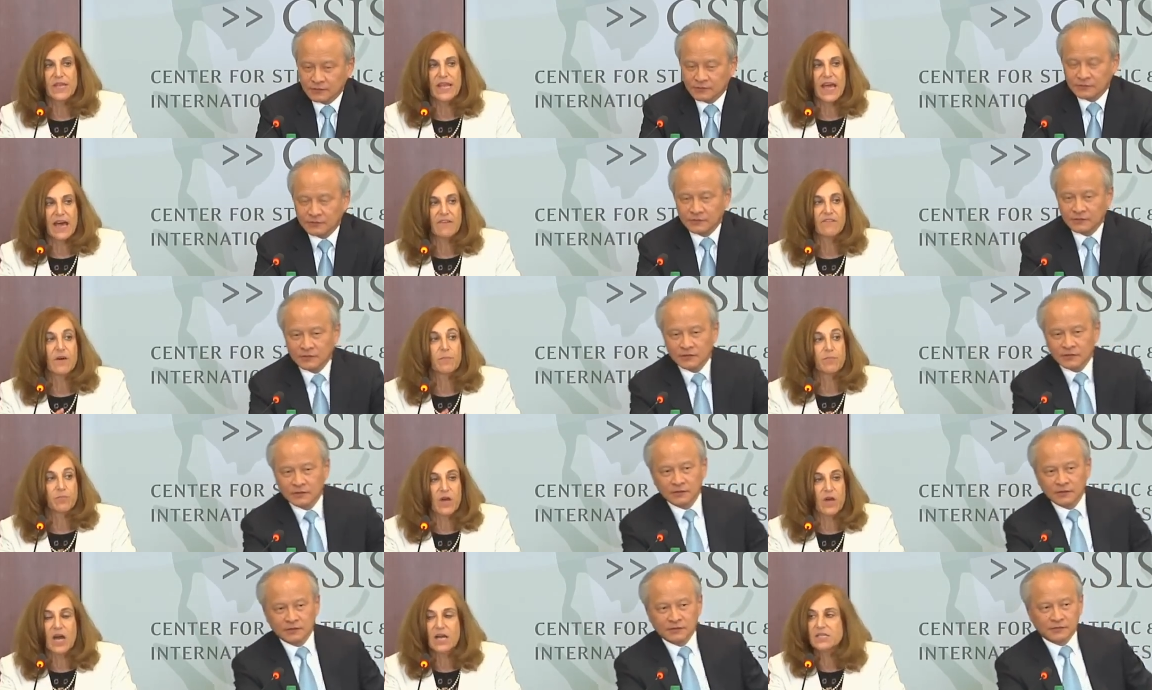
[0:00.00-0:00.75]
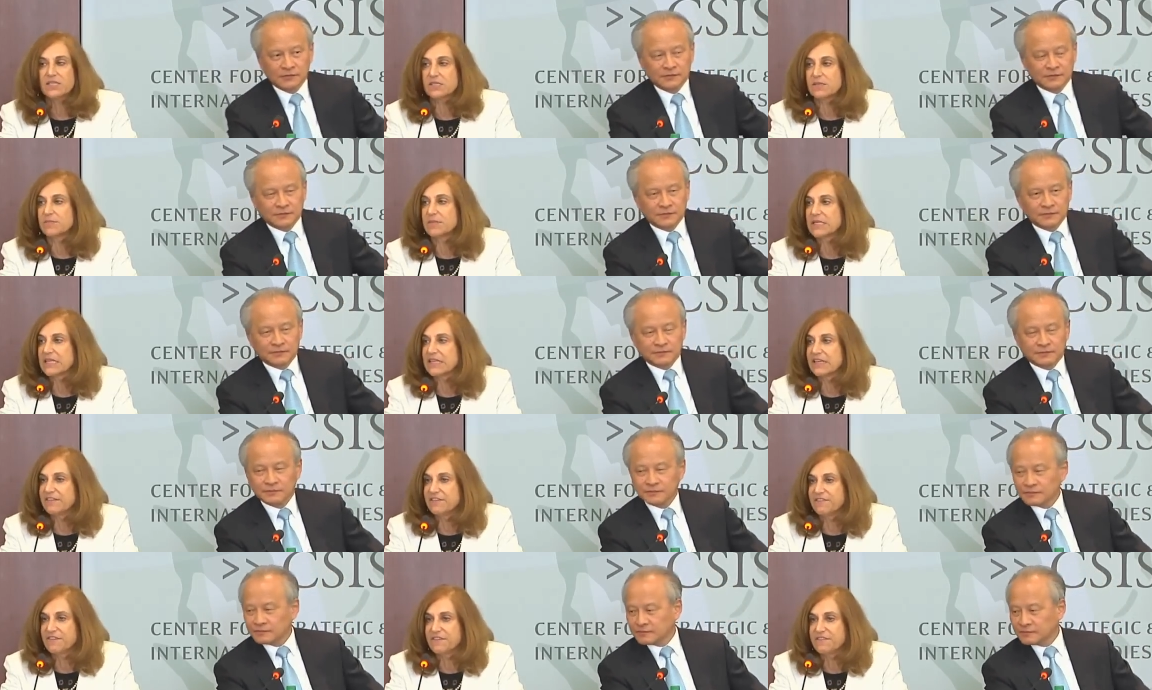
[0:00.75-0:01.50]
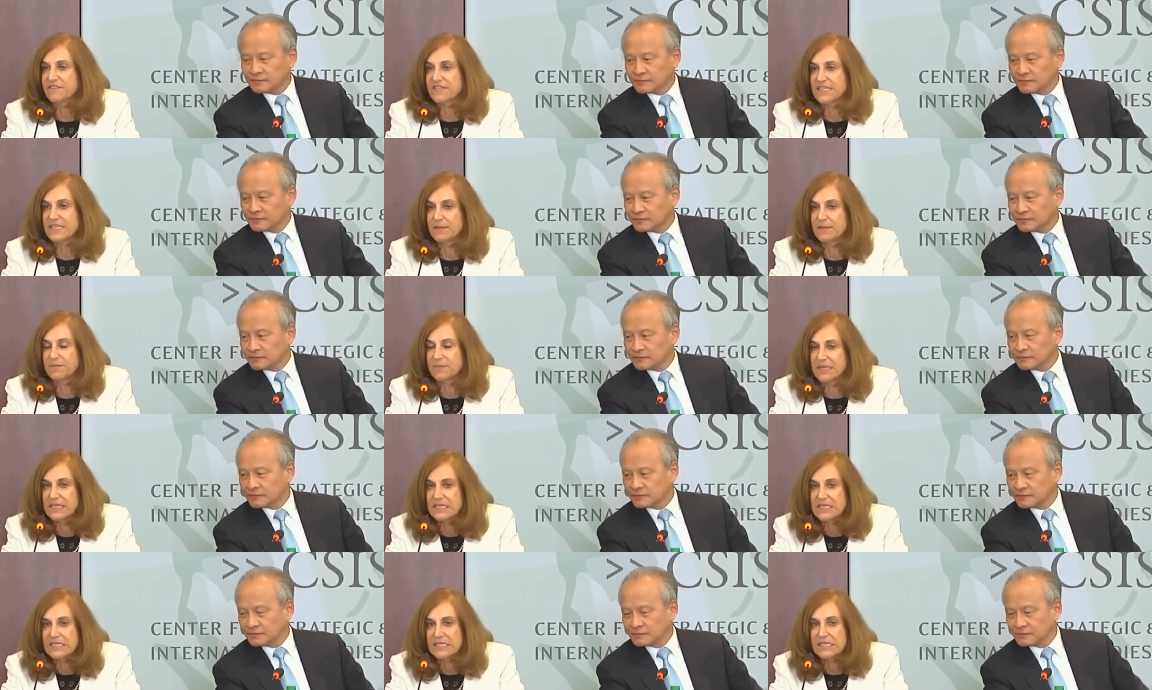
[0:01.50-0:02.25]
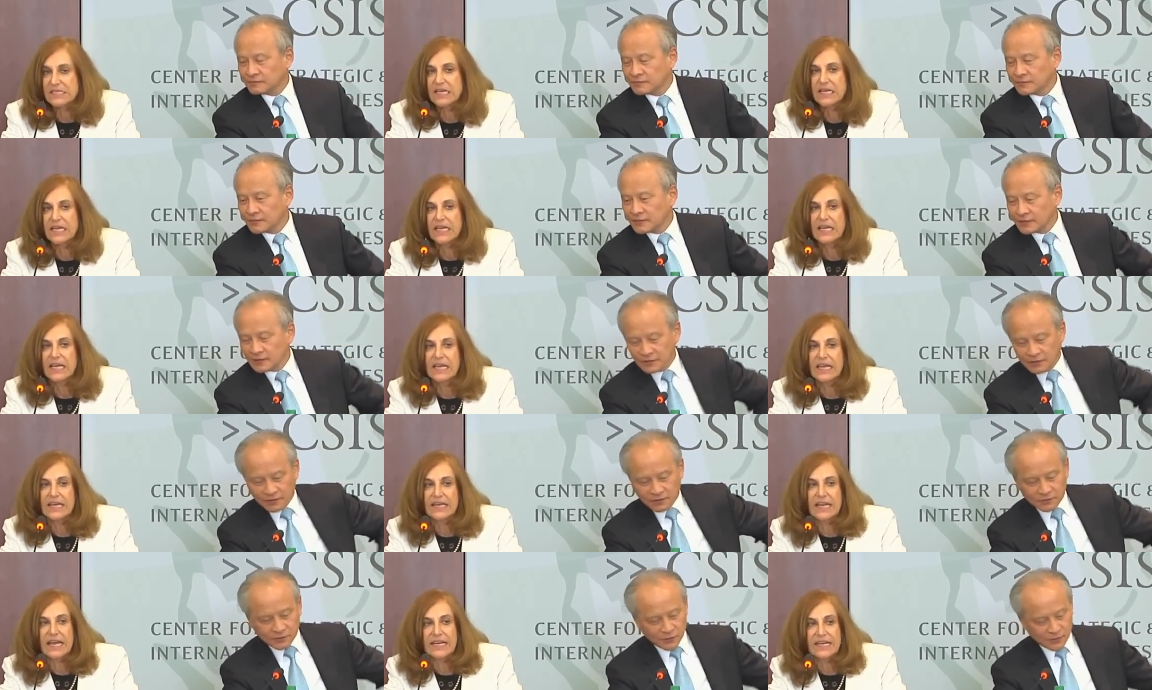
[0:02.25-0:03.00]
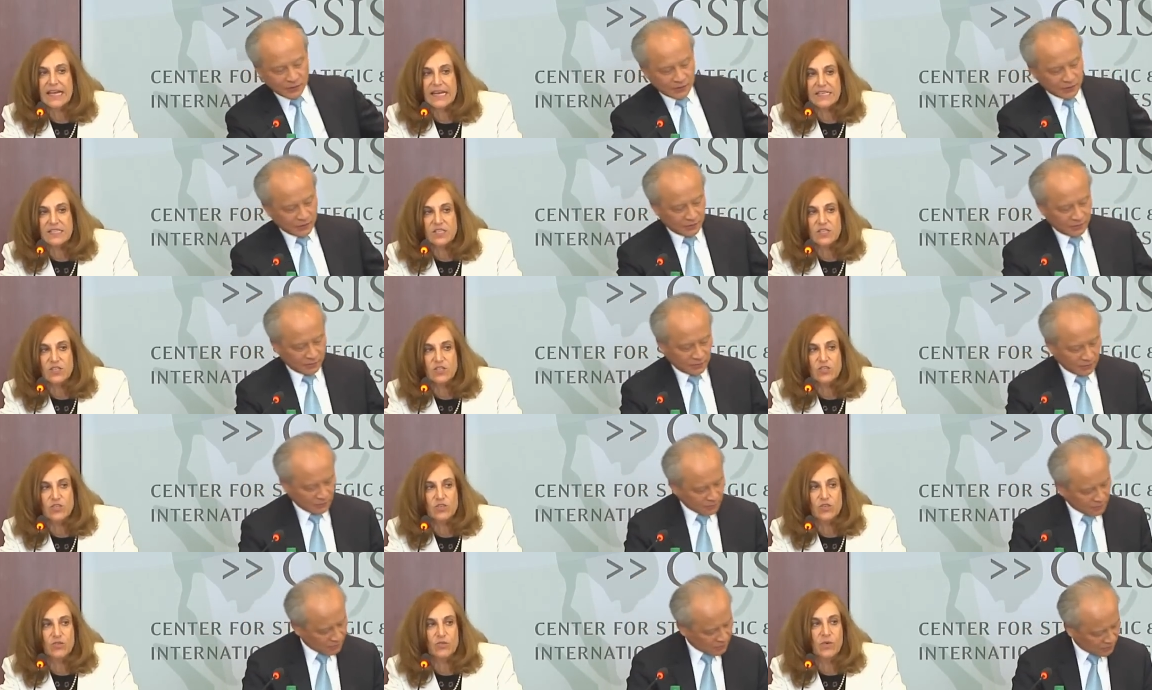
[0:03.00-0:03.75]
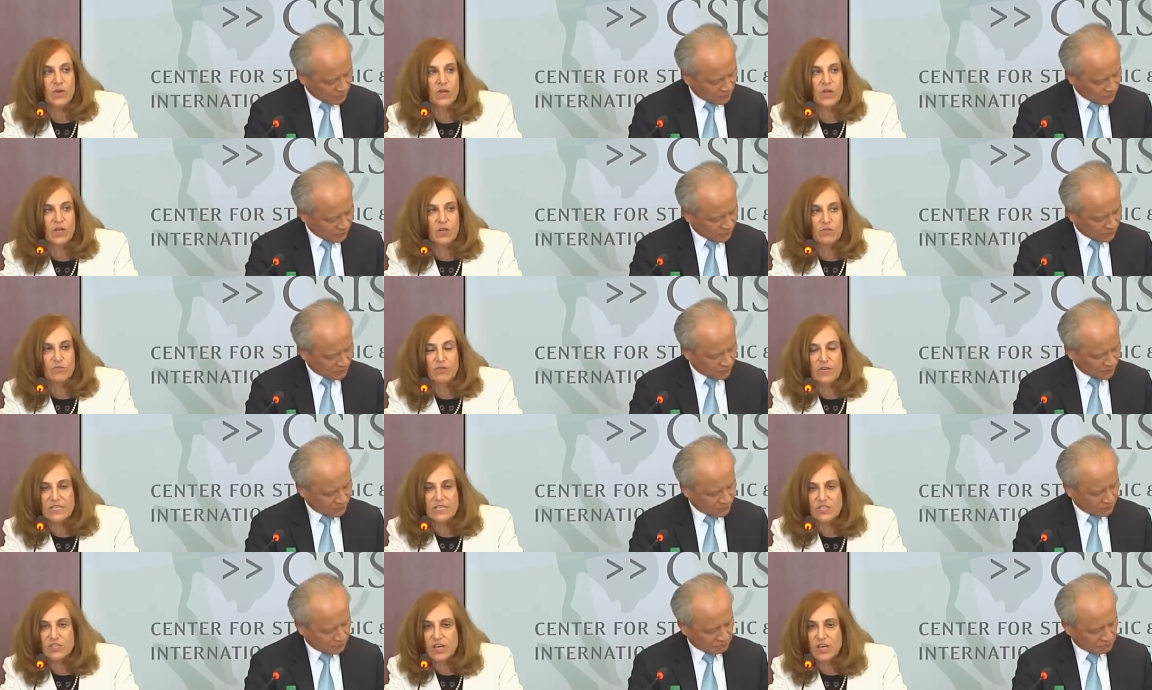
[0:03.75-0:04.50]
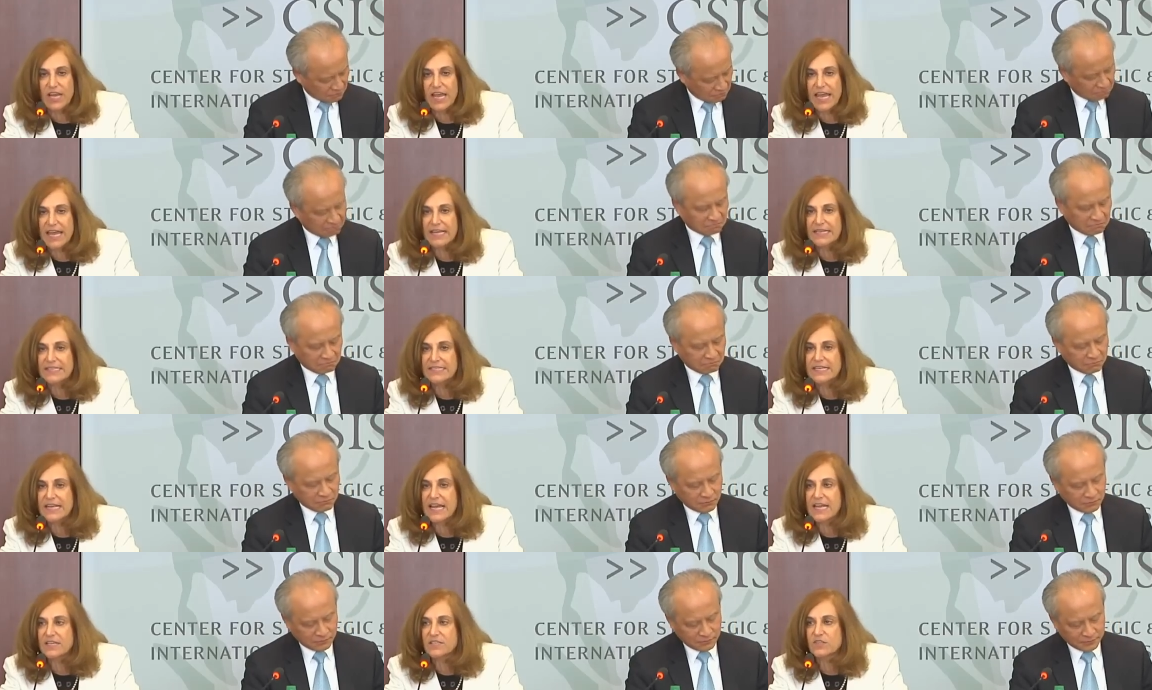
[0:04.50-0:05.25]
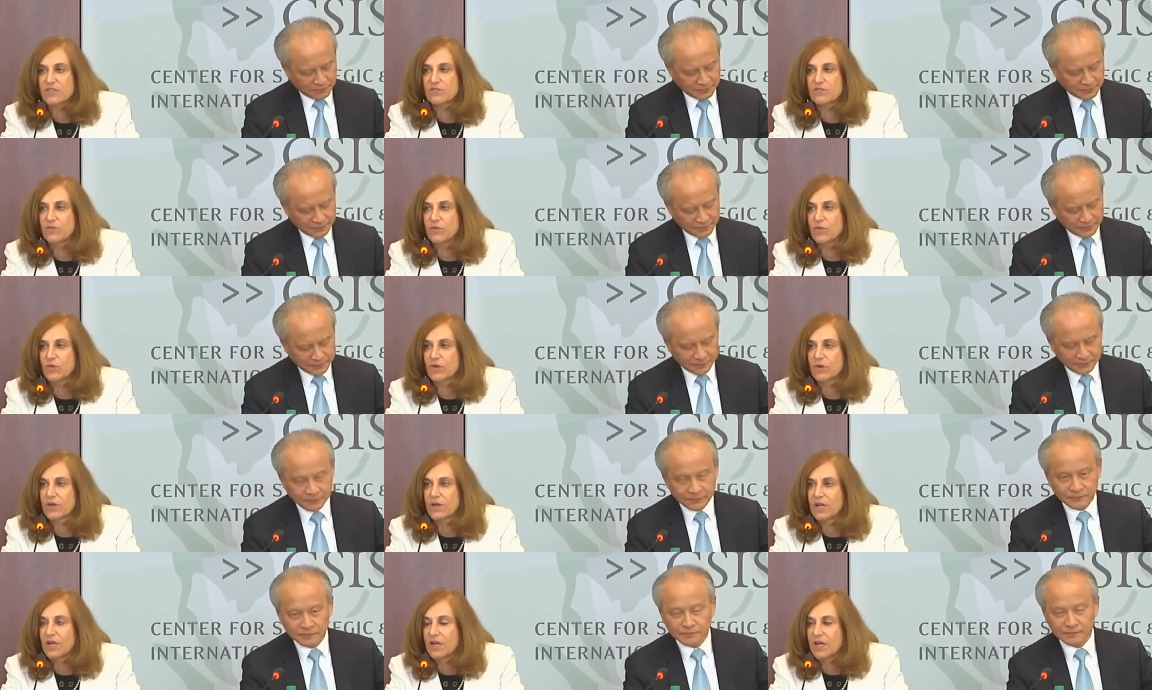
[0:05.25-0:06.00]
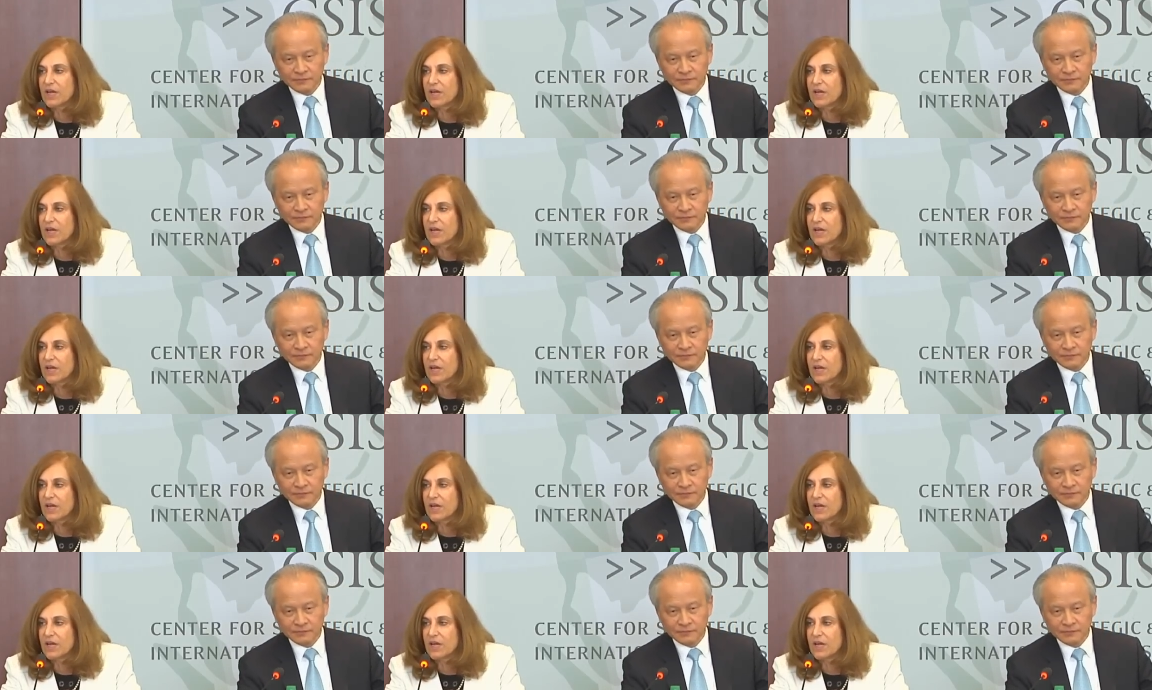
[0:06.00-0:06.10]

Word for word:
Speaker 1: We have approximately 15 minutes, and I'd ask that you raise your hand to ask for.